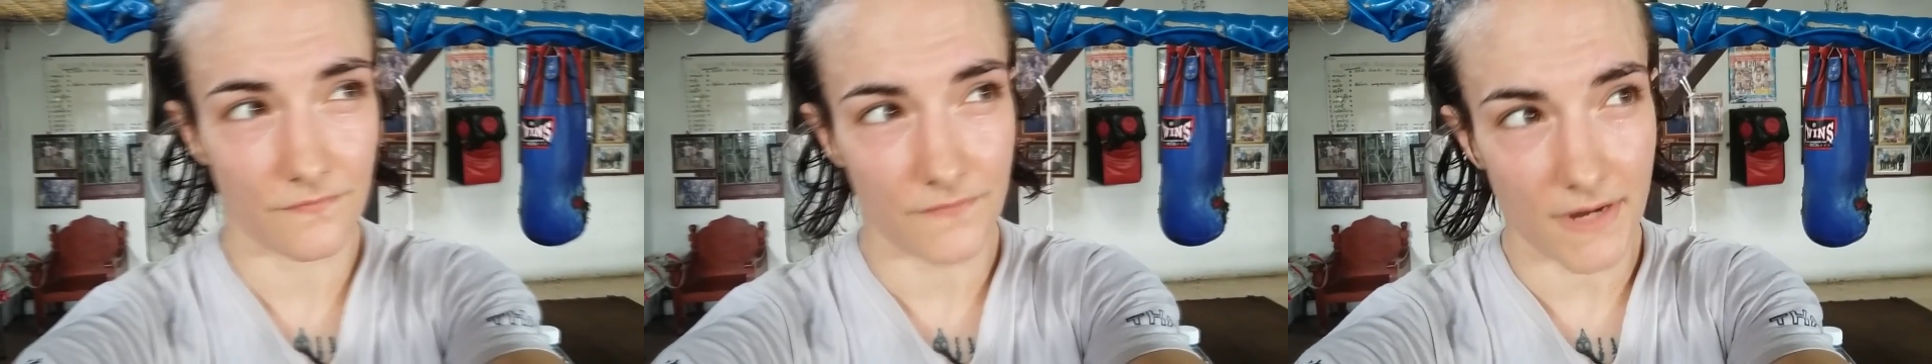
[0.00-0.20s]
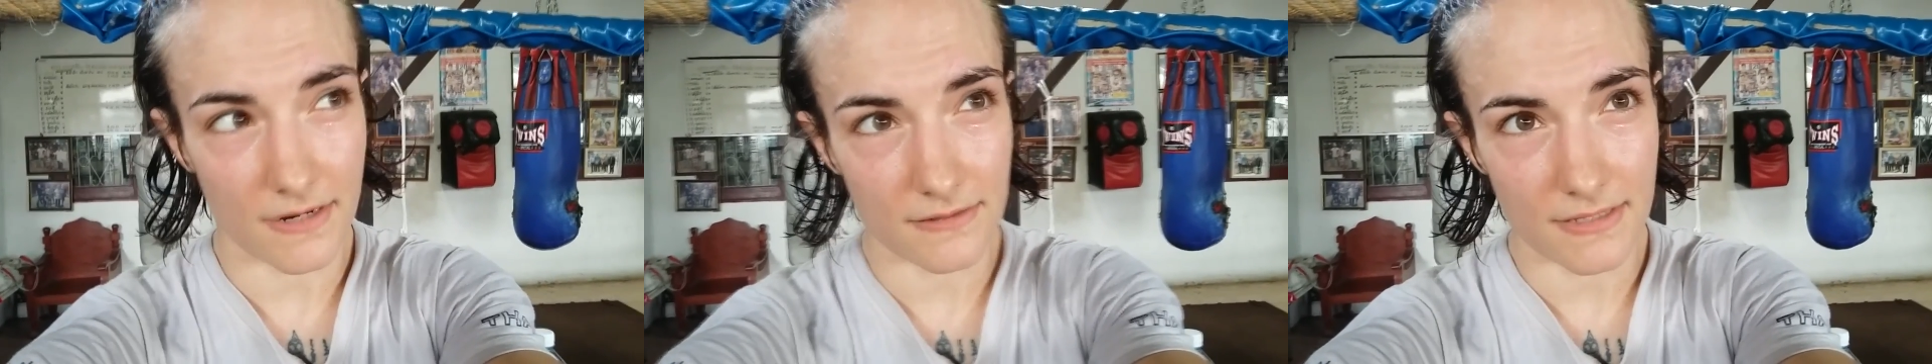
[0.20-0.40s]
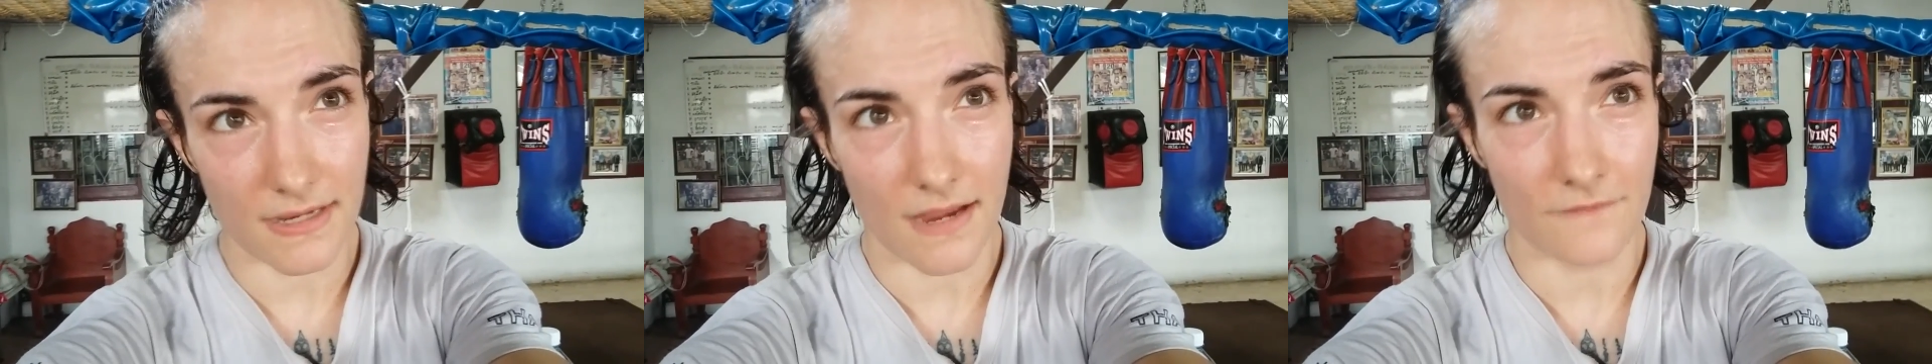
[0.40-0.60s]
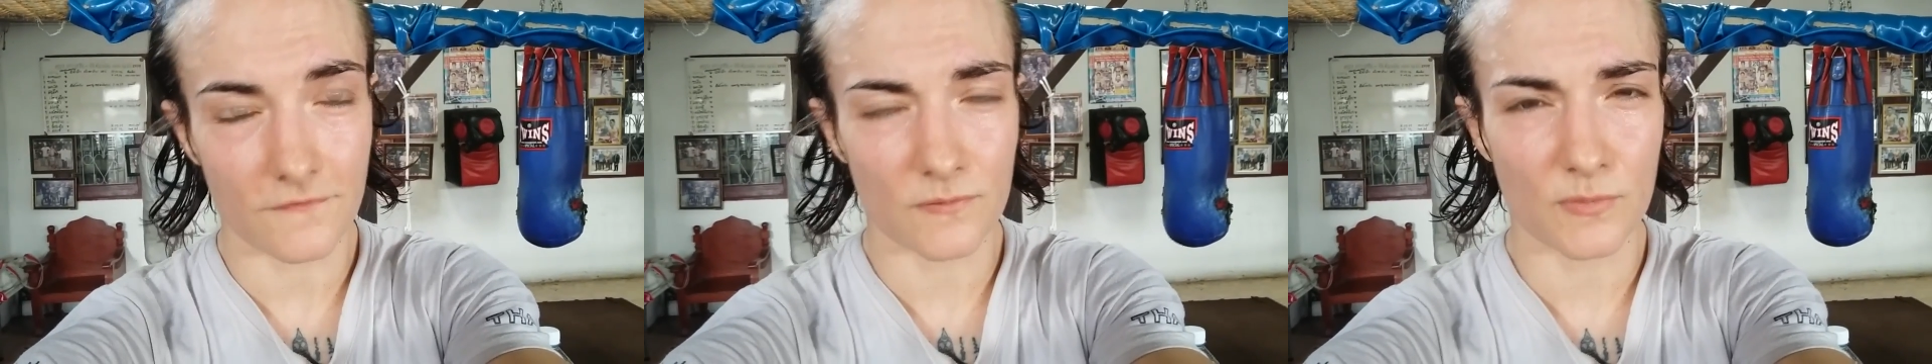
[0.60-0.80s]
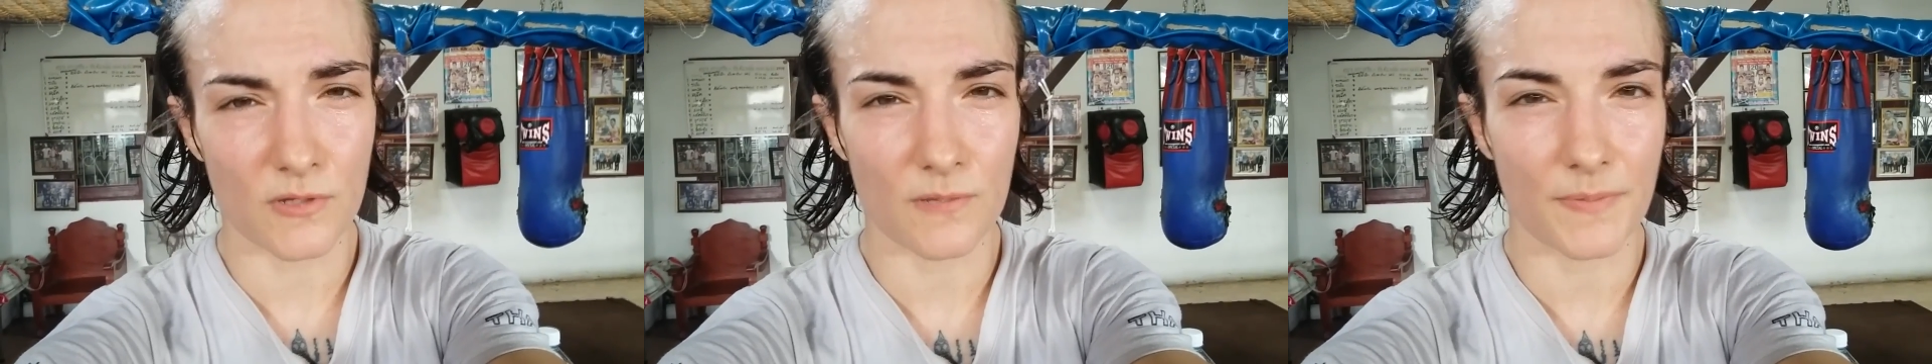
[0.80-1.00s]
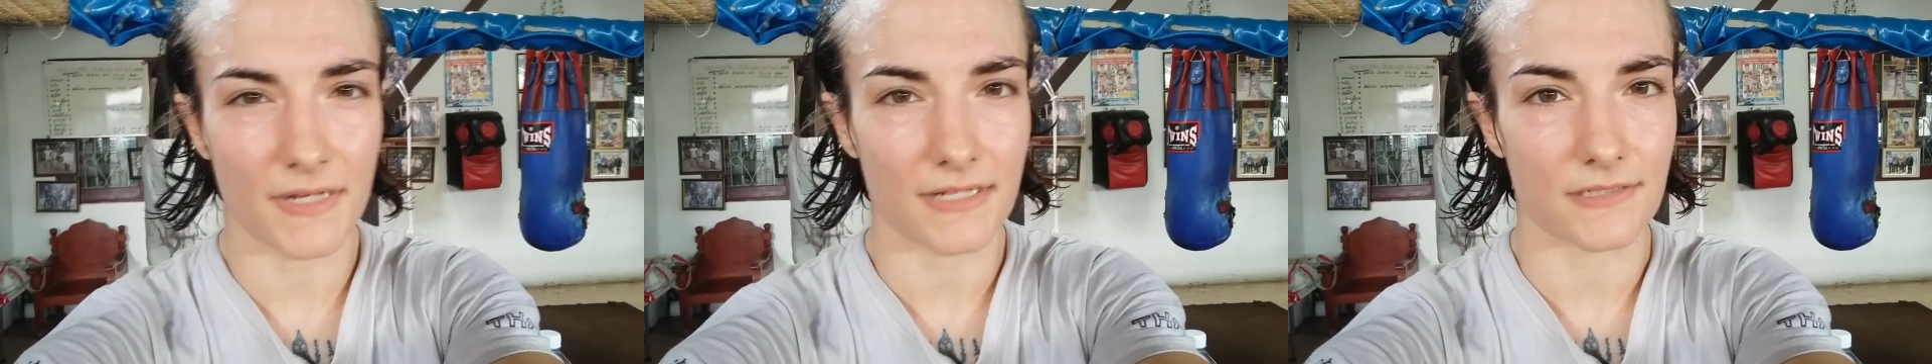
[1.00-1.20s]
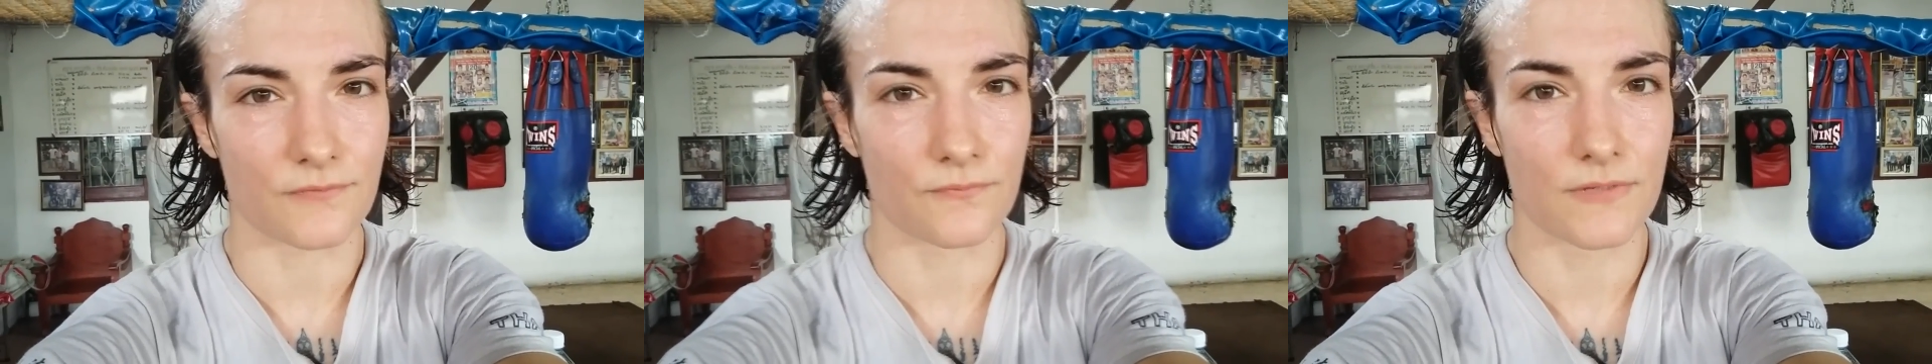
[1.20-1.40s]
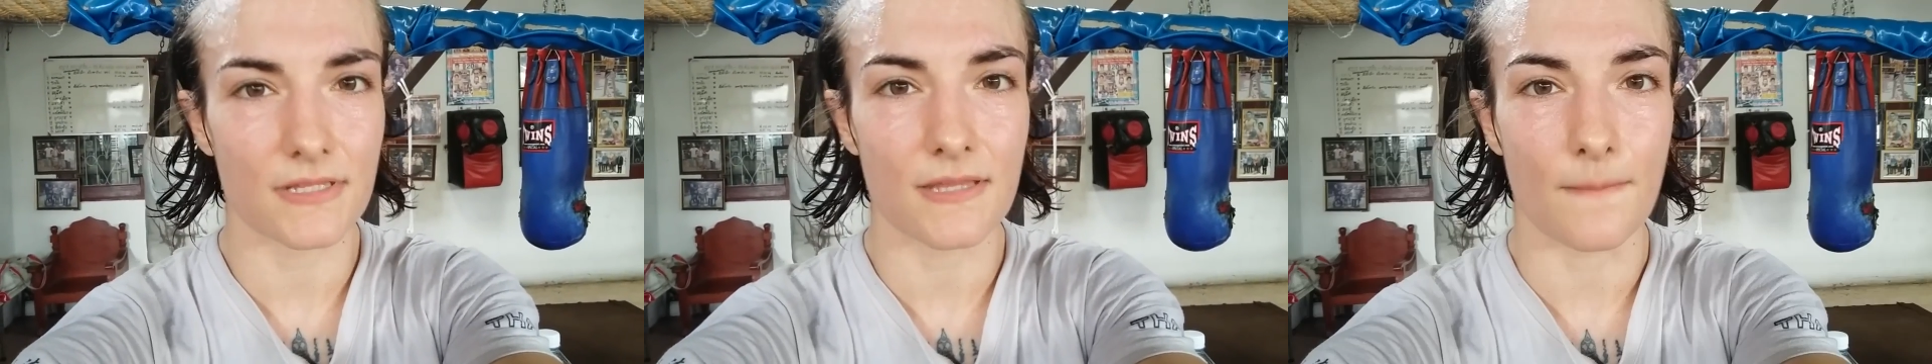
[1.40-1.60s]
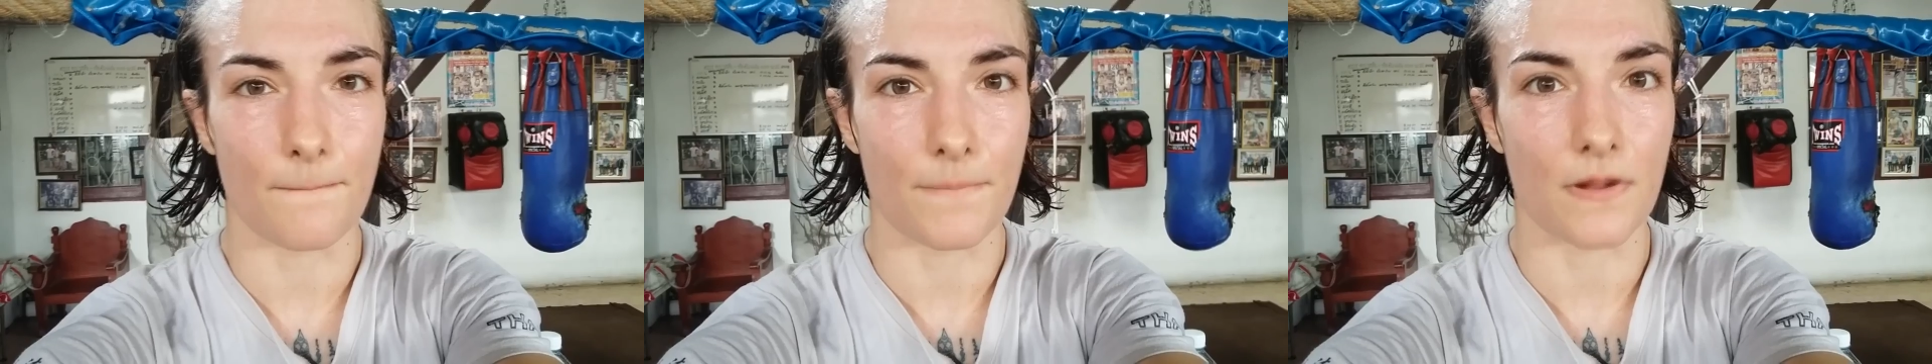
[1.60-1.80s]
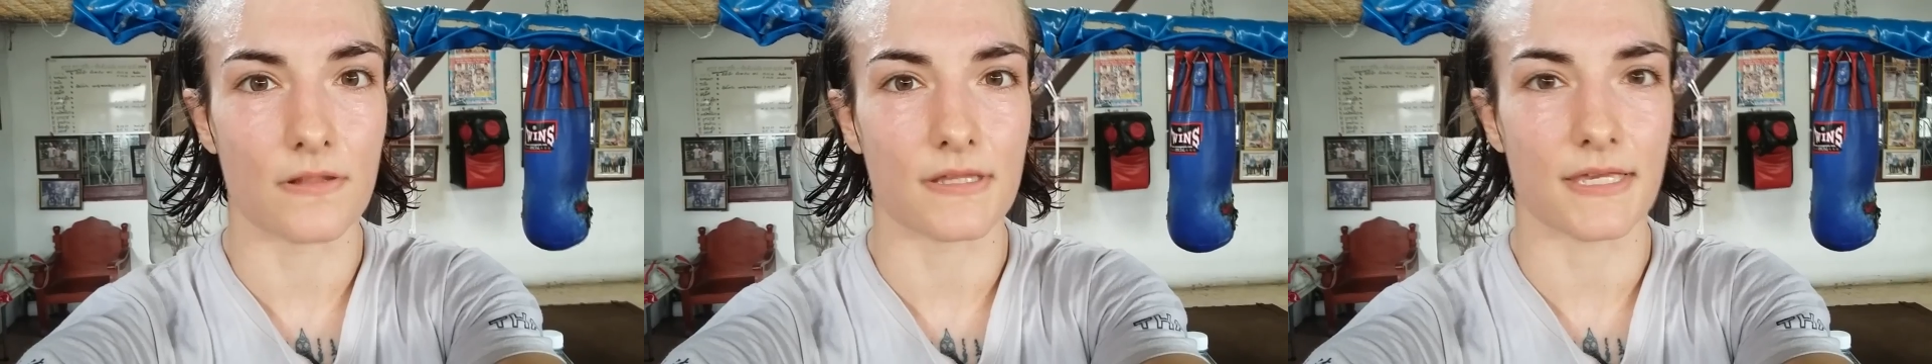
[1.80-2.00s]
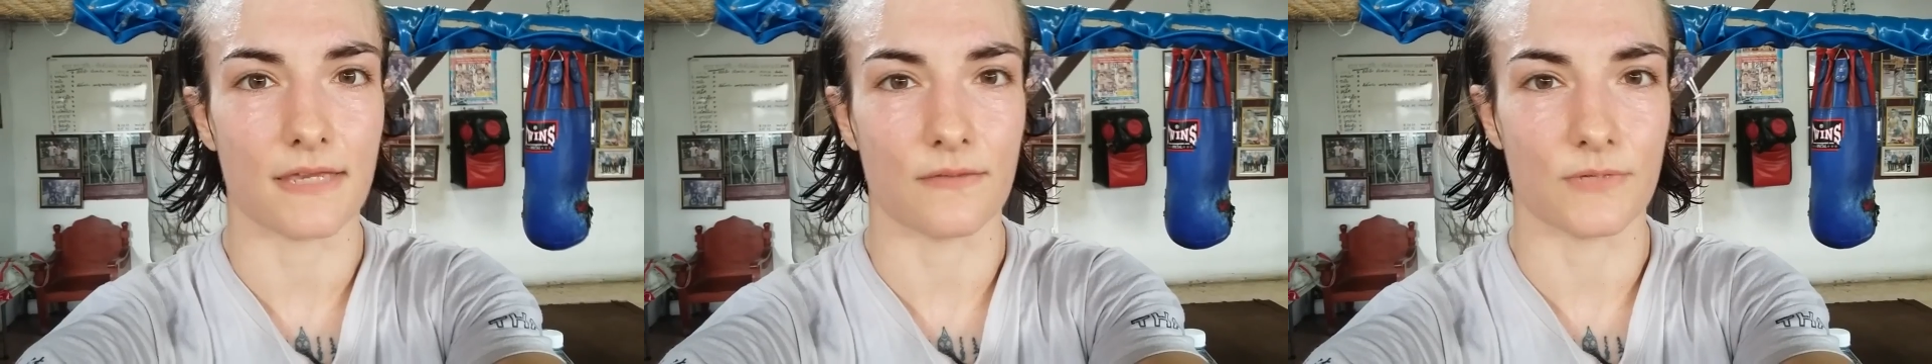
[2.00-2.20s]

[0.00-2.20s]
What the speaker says: fairly comfortable, but it's really bulky,